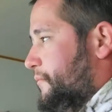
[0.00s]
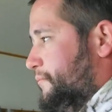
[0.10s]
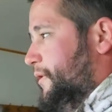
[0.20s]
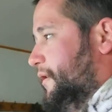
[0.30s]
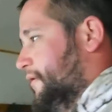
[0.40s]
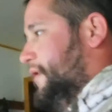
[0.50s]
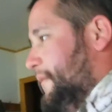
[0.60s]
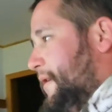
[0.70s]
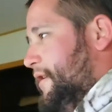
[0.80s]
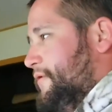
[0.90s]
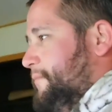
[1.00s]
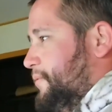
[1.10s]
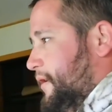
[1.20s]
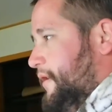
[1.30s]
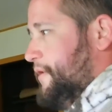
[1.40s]
But I'm actually
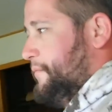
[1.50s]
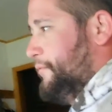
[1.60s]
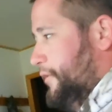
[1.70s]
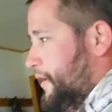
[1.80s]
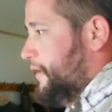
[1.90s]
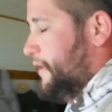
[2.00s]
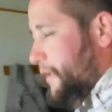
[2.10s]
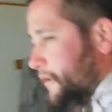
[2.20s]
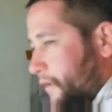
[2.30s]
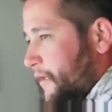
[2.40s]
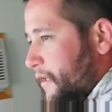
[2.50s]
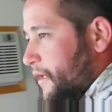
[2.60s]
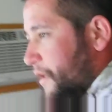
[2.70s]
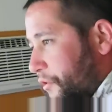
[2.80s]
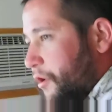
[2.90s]
pretty disappointed that
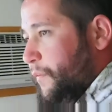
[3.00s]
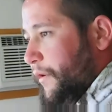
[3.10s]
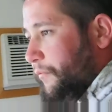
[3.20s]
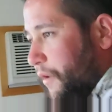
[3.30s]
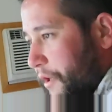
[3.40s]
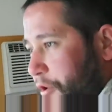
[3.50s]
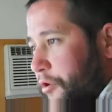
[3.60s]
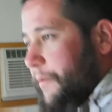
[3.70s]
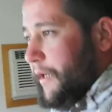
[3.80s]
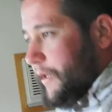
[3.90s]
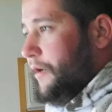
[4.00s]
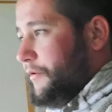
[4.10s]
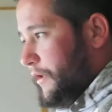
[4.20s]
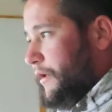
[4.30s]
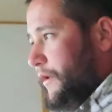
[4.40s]
no one wanted to go back out
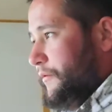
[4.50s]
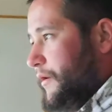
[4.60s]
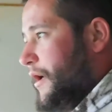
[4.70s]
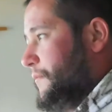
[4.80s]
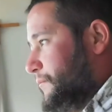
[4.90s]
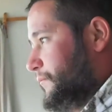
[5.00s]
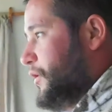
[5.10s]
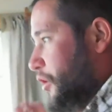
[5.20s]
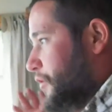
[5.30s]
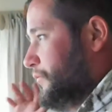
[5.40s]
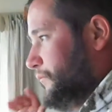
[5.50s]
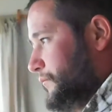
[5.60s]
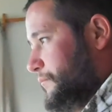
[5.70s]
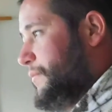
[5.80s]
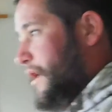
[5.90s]
there and not, you know,
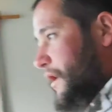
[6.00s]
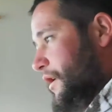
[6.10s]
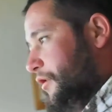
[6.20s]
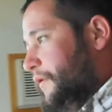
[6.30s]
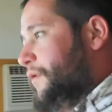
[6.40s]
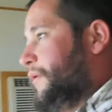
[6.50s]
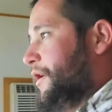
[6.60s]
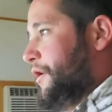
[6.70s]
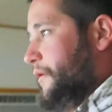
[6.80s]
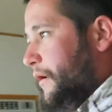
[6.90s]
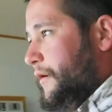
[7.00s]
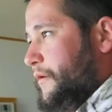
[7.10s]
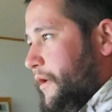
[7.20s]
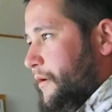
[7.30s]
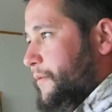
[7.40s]
being the only one to go out
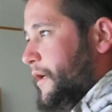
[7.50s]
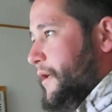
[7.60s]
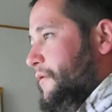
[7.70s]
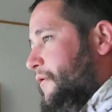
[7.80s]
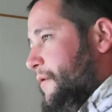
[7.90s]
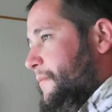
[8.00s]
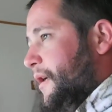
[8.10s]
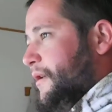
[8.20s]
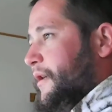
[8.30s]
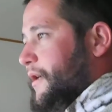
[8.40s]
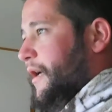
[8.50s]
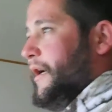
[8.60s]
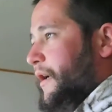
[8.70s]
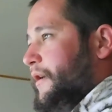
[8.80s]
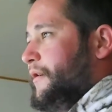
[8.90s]
there, but I didn't want to make the
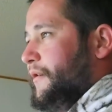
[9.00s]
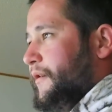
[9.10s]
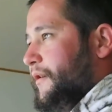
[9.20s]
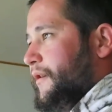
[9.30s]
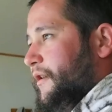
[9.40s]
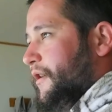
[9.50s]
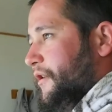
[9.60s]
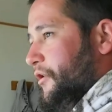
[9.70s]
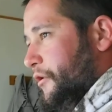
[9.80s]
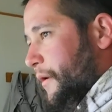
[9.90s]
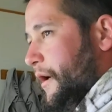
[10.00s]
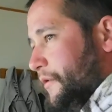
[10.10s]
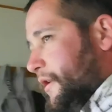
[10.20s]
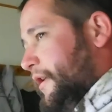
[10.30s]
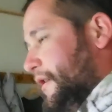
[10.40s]
guy go out
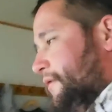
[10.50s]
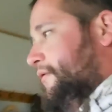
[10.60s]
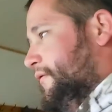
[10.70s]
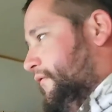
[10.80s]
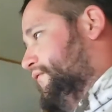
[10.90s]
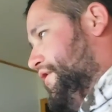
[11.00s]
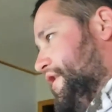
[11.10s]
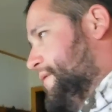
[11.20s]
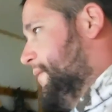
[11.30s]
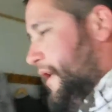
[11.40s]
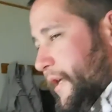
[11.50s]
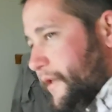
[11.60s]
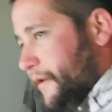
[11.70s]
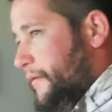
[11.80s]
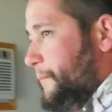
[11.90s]
there with just me and
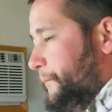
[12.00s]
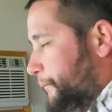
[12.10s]
him.